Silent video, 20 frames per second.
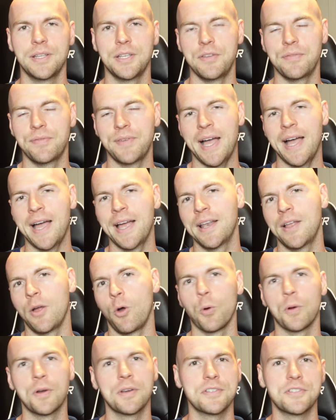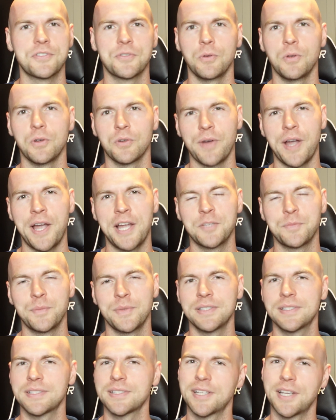You've got orchestral
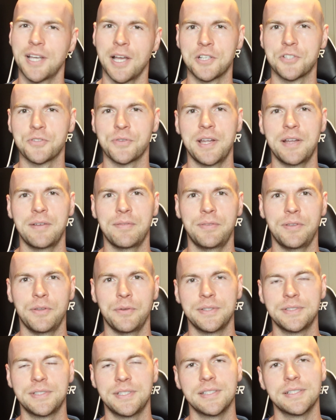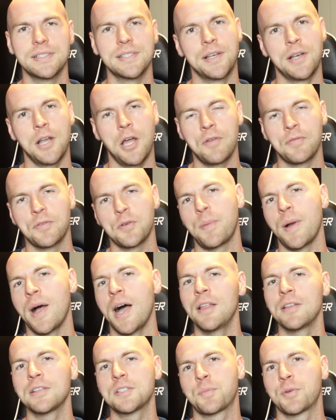arrangements, country influences, and
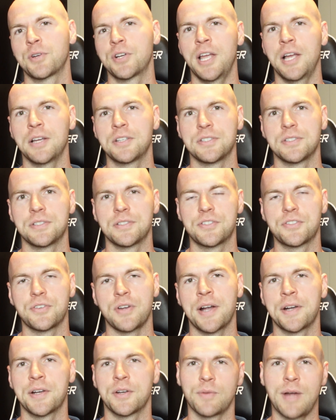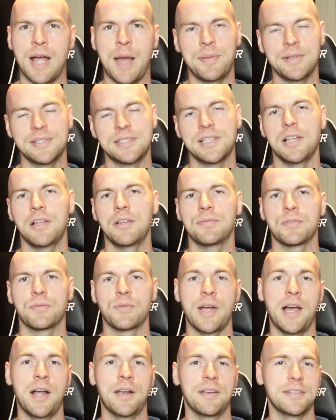over-polished production trying to wrap itself
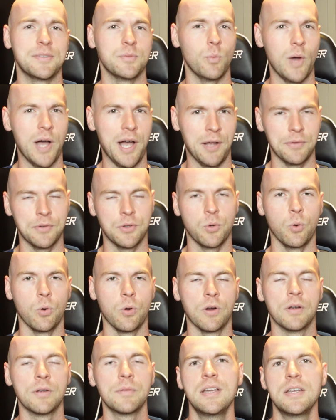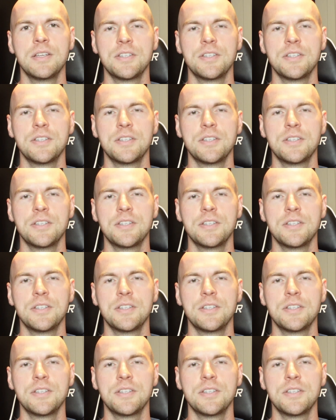around its wild core.